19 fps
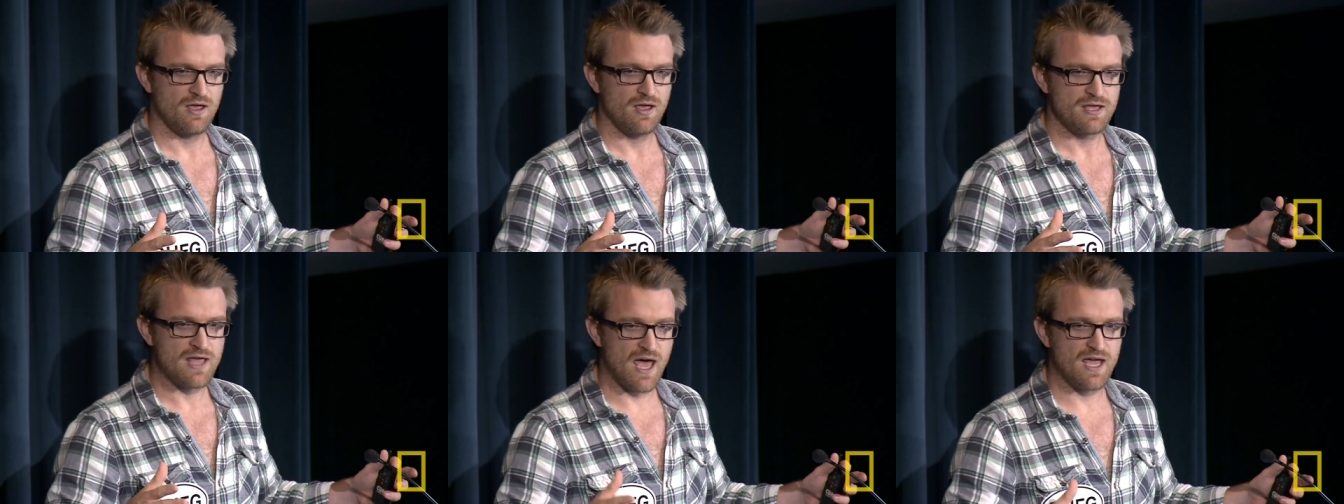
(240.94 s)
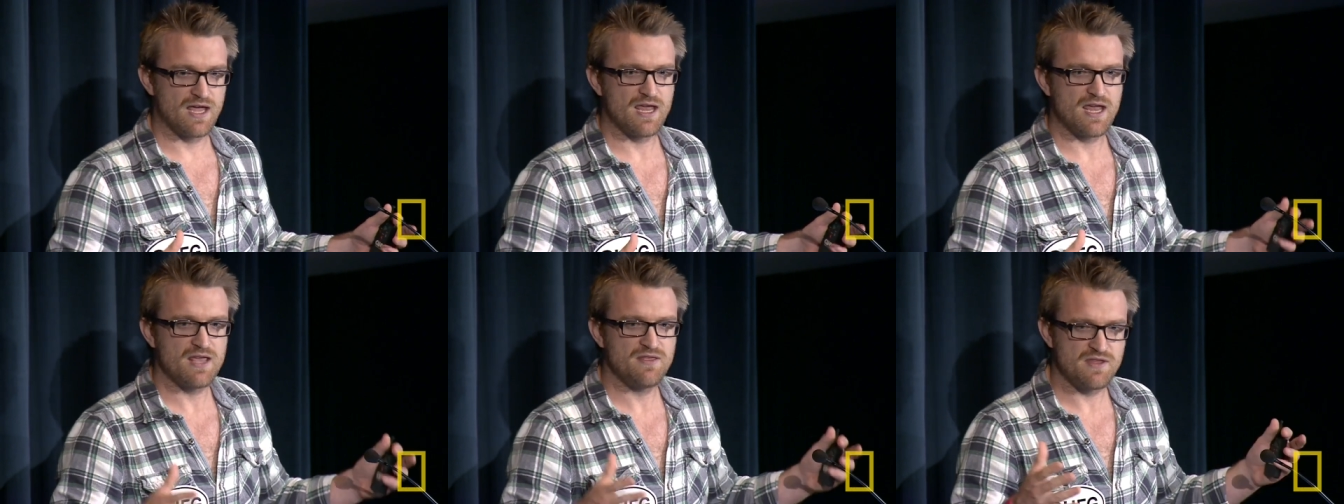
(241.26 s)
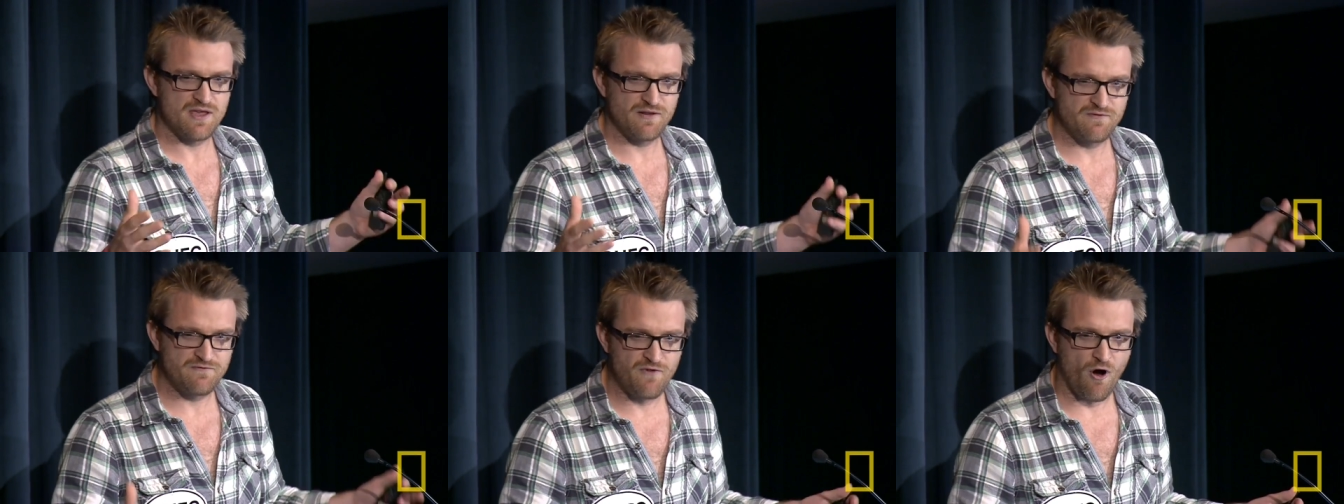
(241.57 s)
Yet in
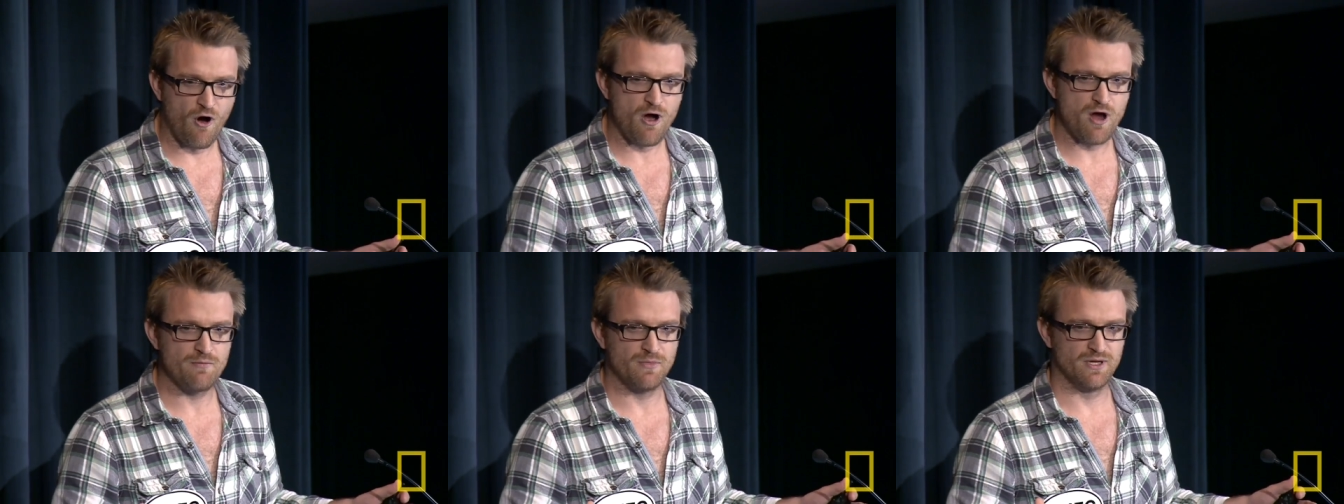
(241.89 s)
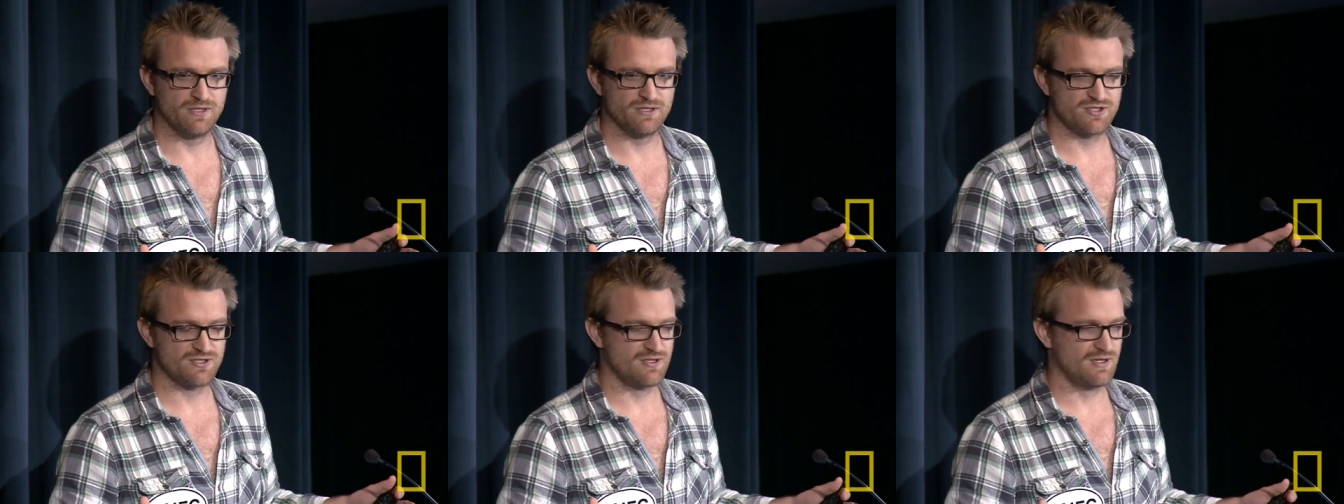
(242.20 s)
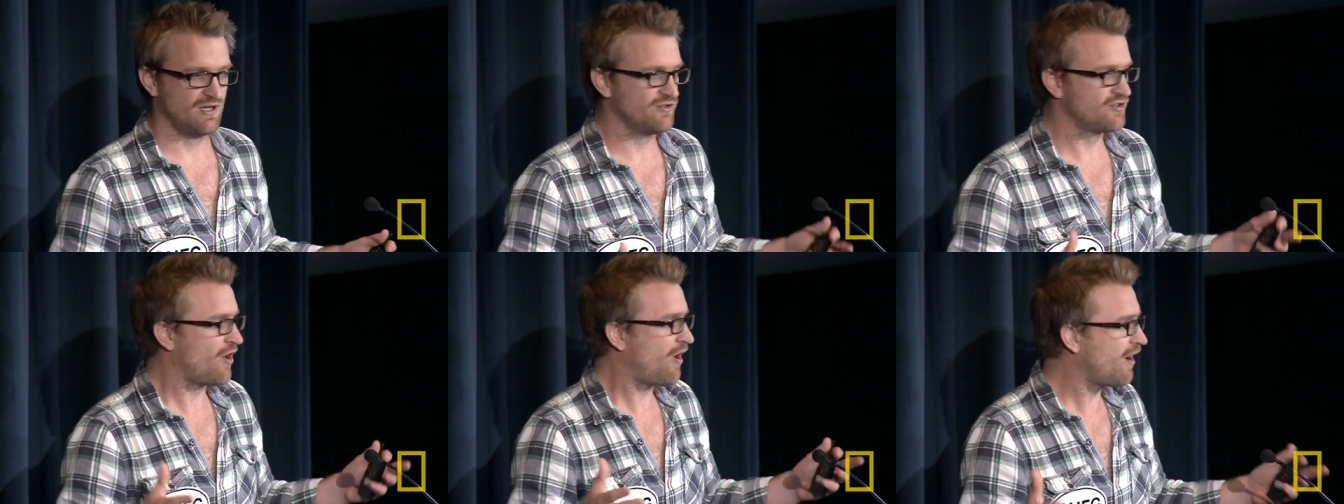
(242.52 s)
the environment,
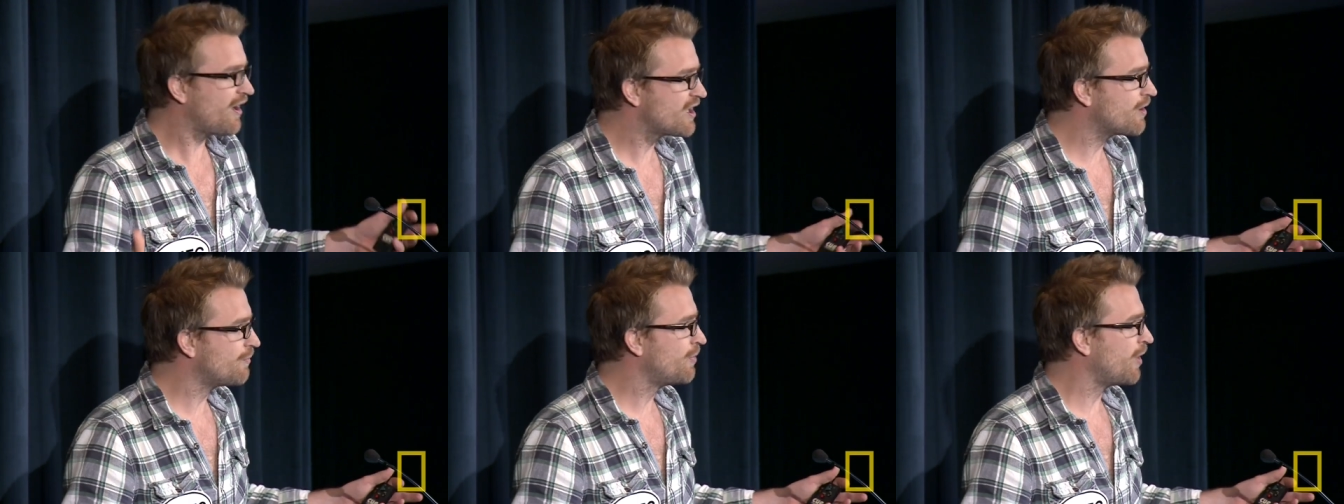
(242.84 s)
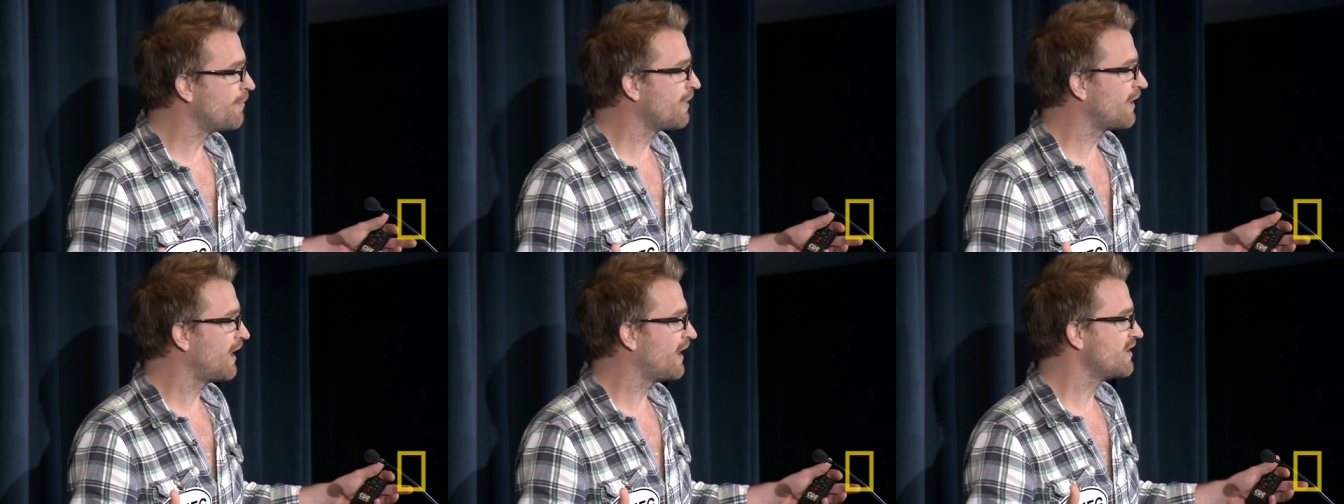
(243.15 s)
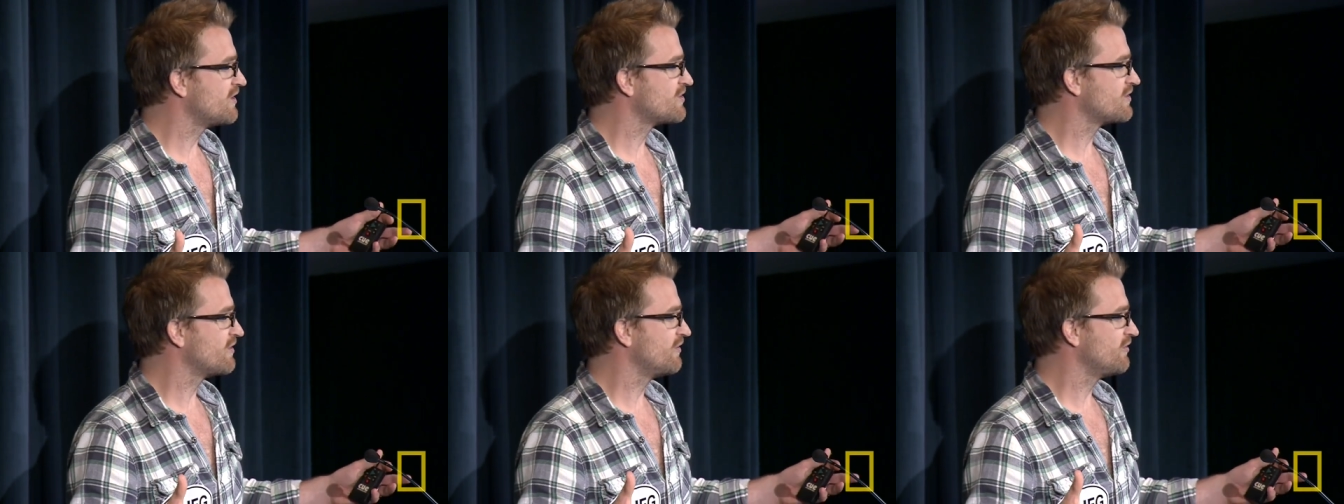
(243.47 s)
in tiger
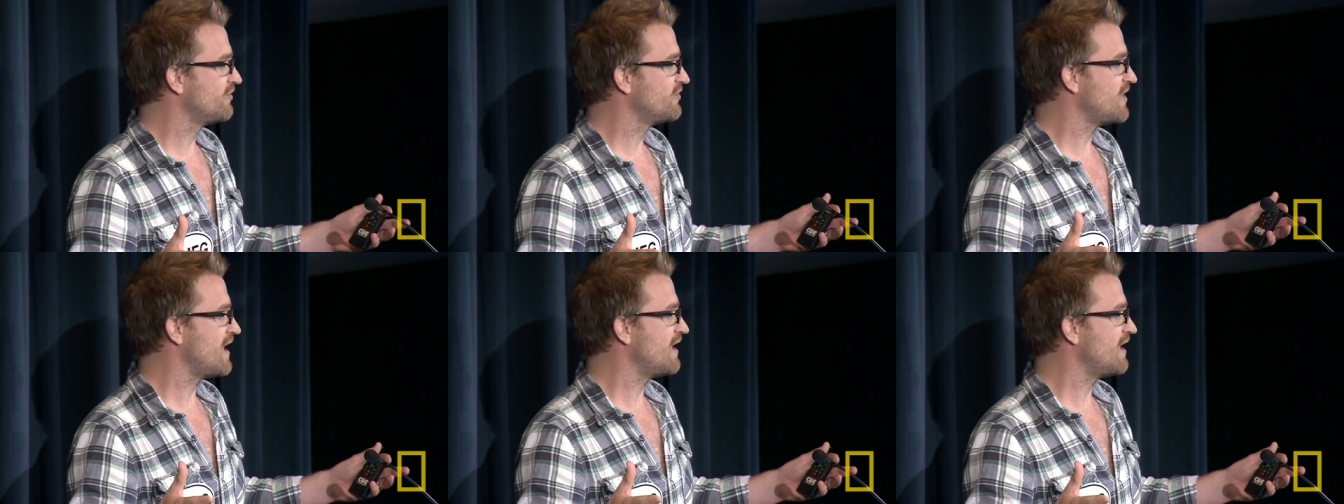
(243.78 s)
populations,